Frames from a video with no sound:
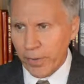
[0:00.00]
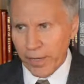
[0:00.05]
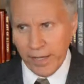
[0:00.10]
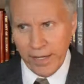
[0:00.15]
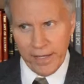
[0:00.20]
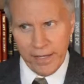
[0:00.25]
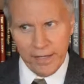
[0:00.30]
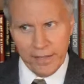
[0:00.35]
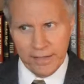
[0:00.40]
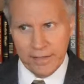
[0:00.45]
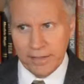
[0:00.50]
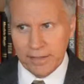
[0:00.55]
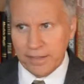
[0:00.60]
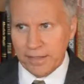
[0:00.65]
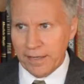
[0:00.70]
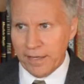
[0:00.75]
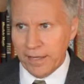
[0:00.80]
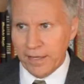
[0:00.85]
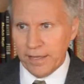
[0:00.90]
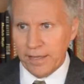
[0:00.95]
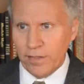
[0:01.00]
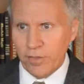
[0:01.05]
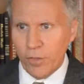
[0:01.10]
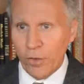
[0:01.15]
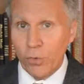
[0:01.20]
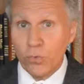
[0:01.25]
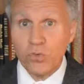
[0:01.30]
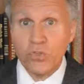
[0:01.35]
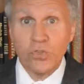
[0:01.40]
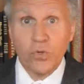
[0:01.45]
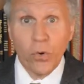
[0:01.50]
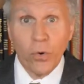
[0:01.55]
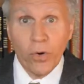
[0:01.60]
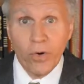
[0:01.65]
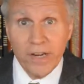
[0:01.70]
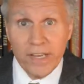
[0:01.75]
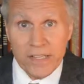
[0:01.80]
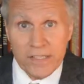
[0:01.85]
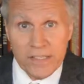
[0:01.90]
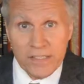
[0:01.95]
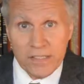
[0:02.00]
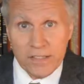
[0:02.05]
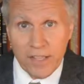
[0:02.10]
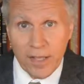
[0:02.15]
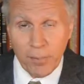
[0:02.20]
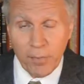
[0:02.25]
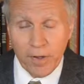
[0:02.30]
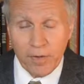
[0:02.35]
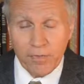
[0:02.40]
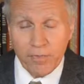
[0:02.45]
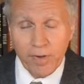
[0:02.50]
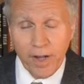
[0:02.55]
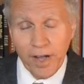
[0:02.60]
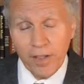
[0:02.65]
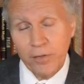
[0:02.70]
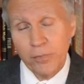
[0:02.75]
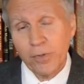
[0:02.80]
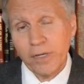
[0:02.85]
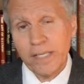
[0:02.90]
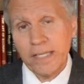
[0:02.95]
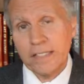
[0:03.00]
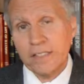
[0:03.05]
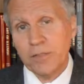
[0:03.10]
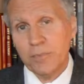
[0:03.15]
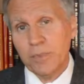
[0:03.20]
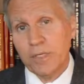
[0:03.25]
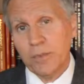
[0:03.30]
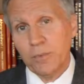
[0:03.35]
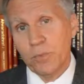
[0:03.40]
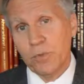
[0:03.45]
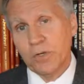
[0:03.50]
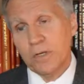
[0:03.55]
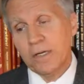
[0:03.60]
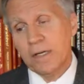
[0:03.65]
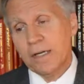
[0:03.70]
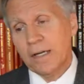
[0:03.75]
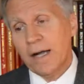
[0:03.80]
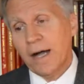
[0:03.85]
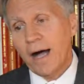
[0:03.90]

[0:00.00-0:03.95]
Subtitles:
and those stories that my father relayed to me were